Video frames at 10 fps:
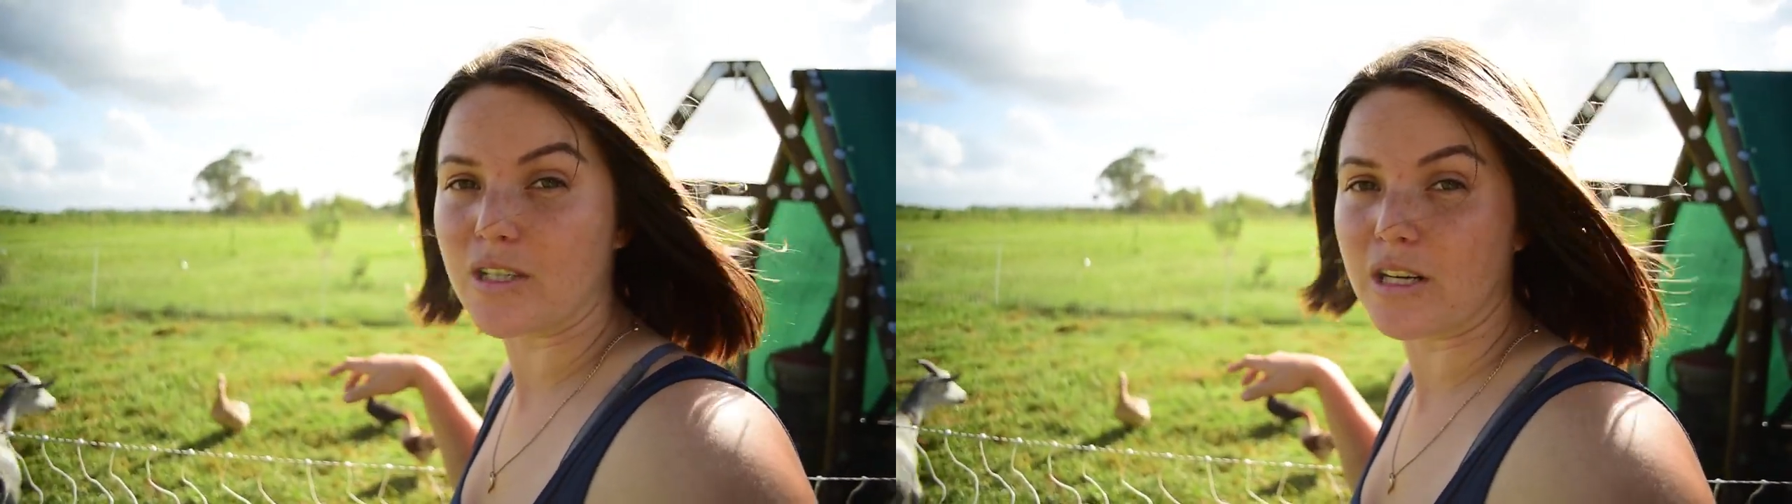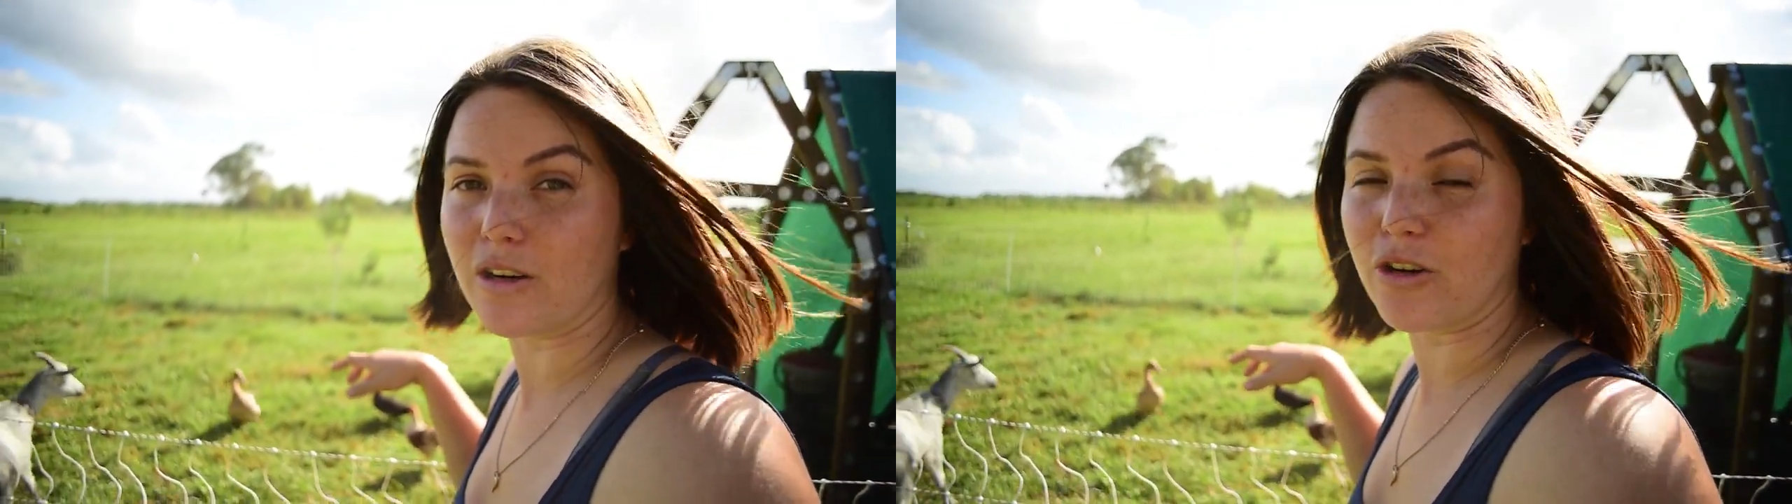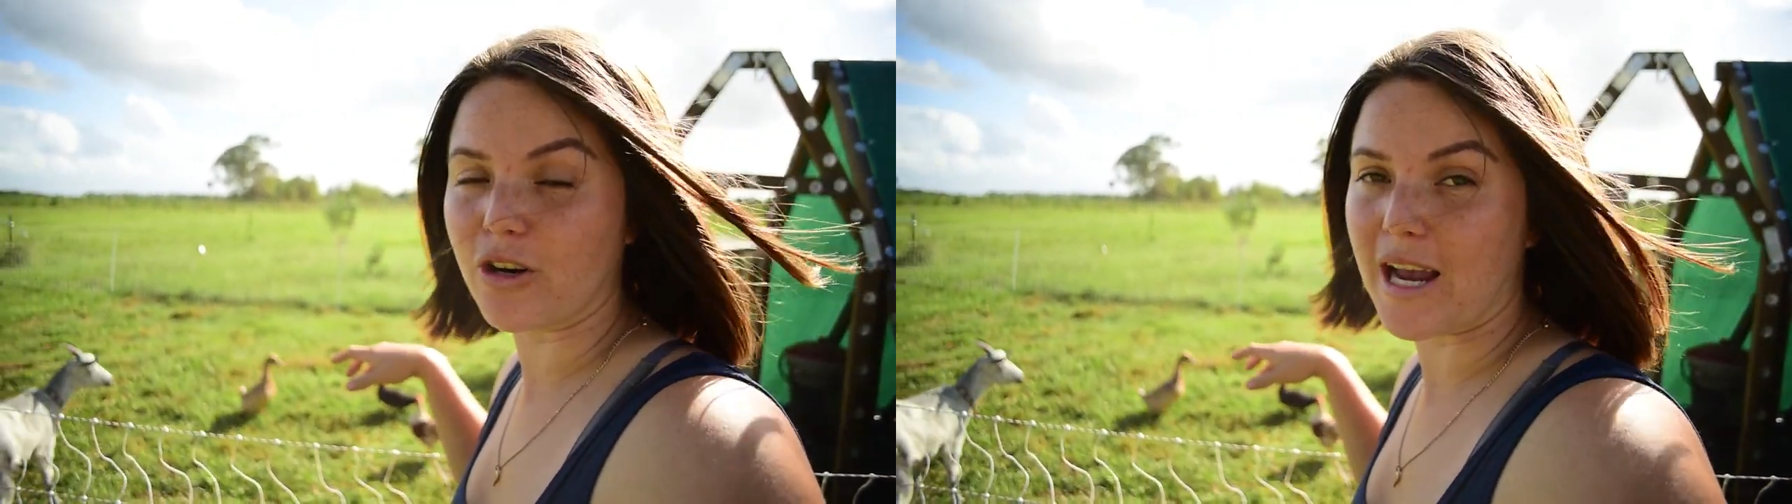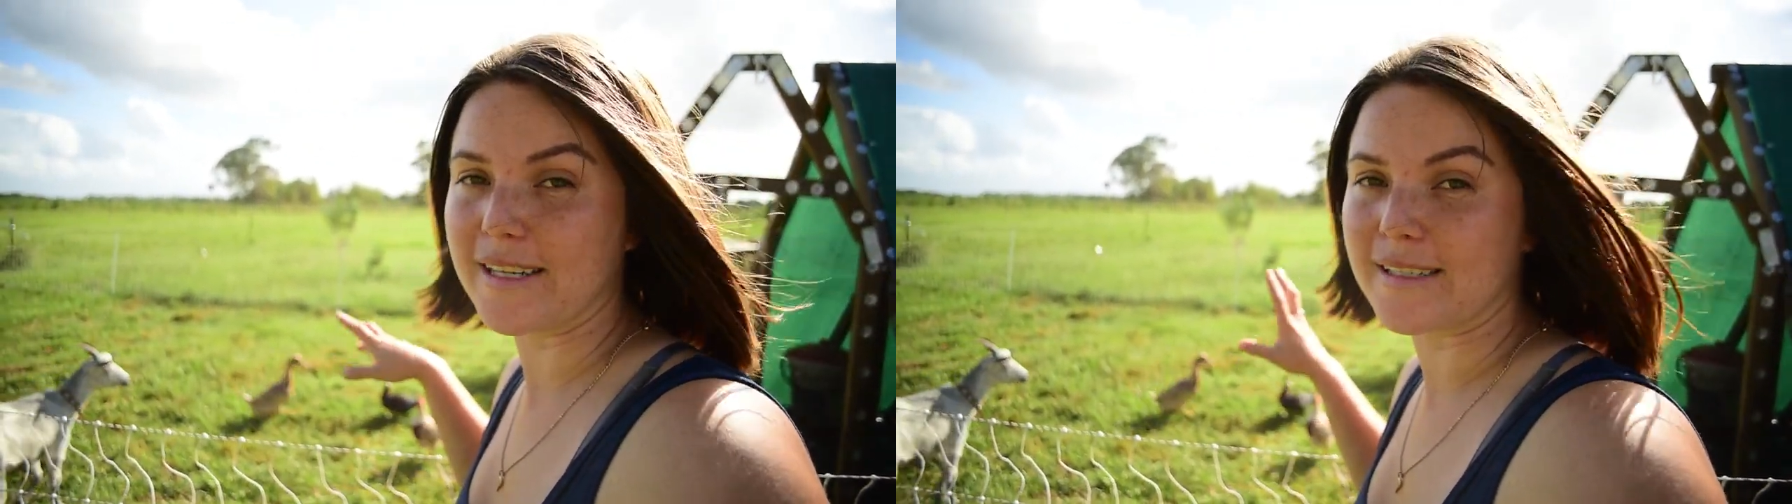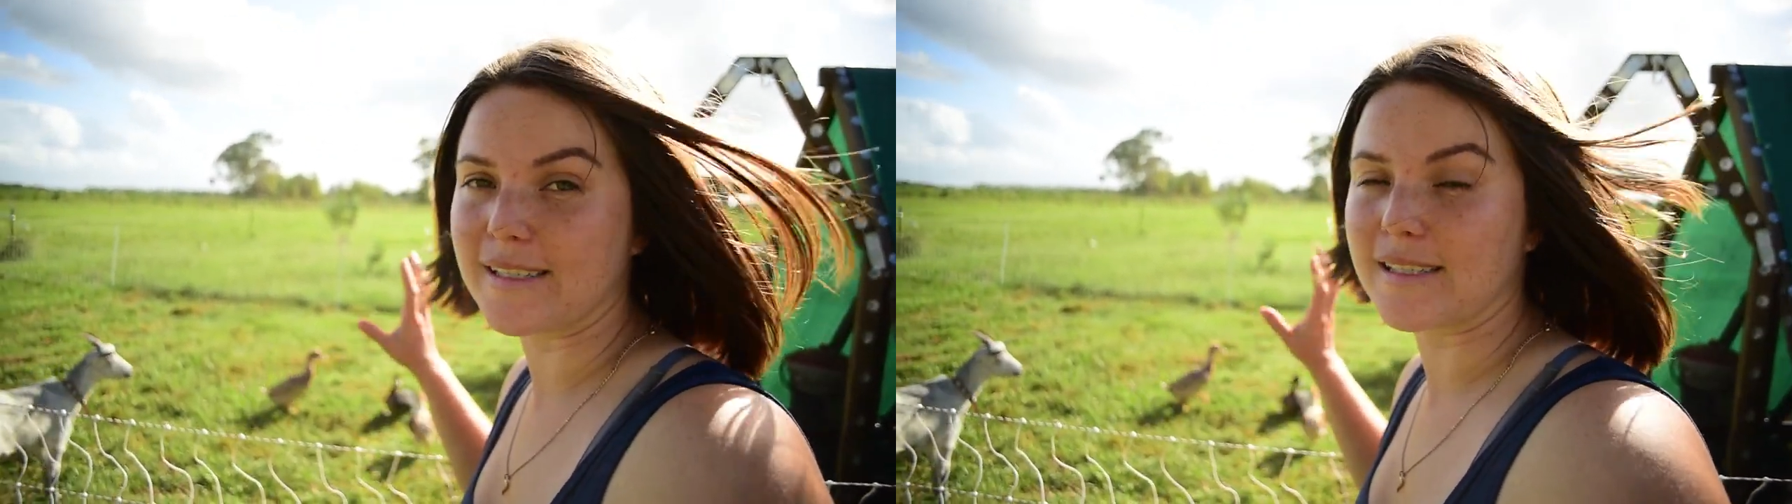to hear your
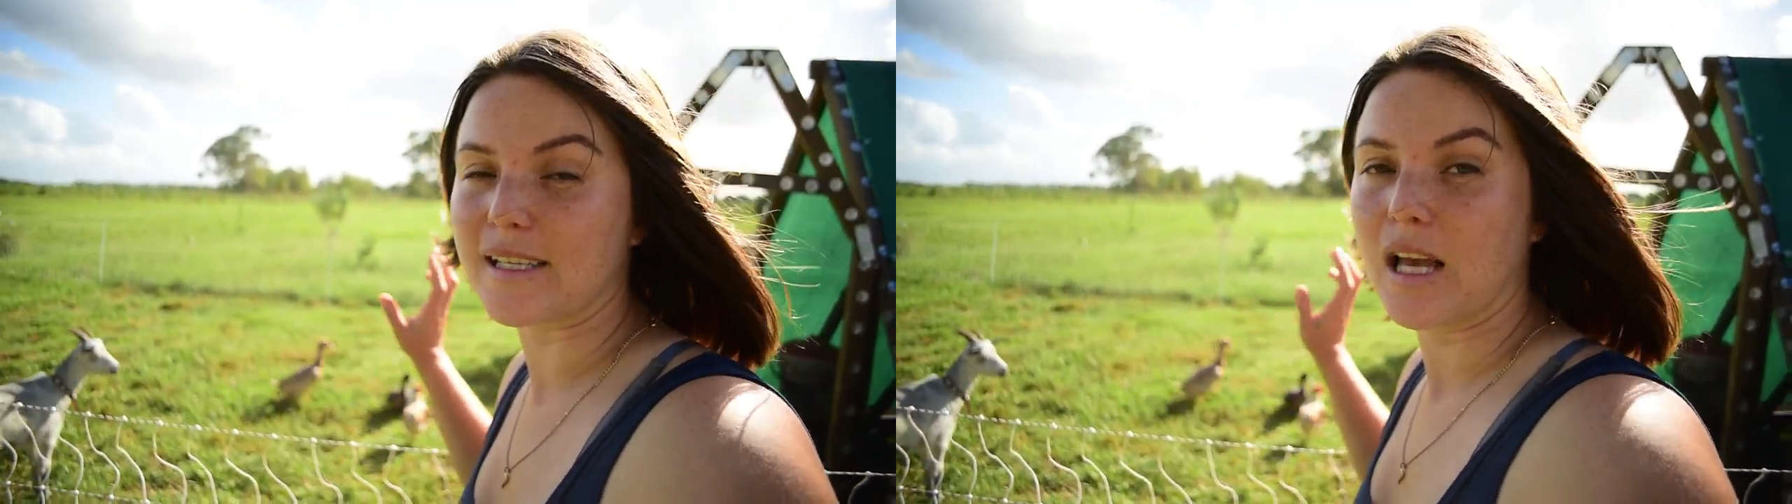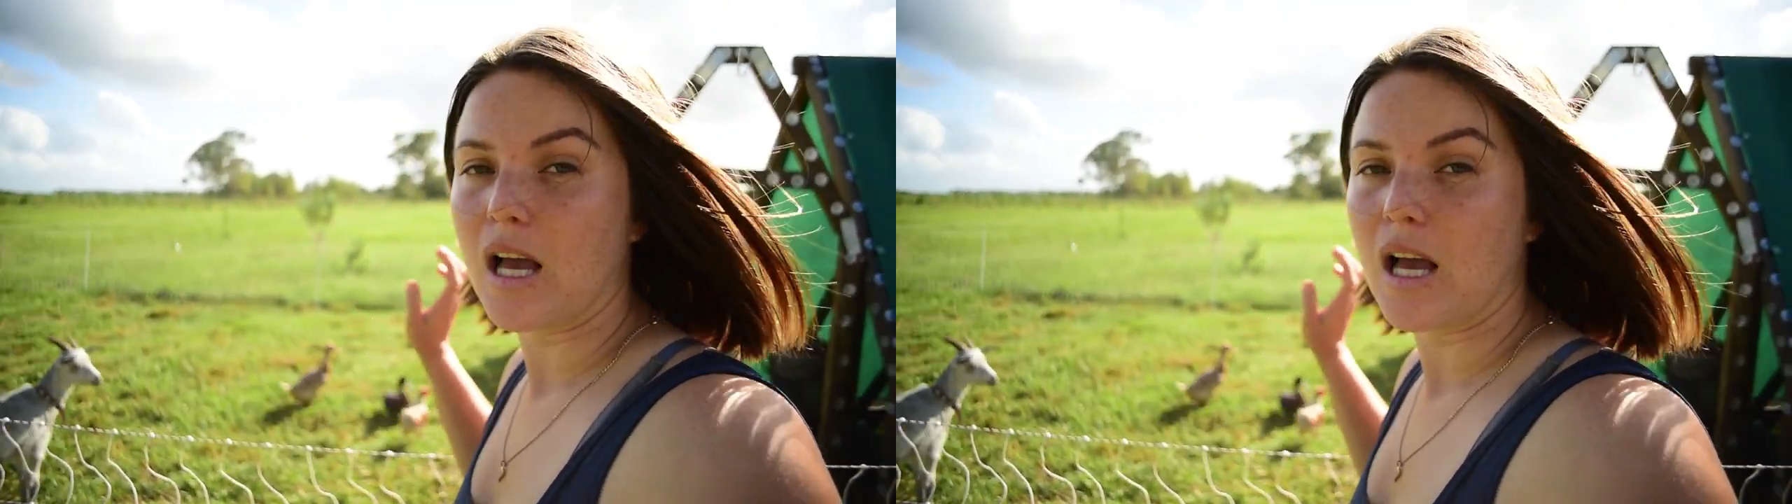guys'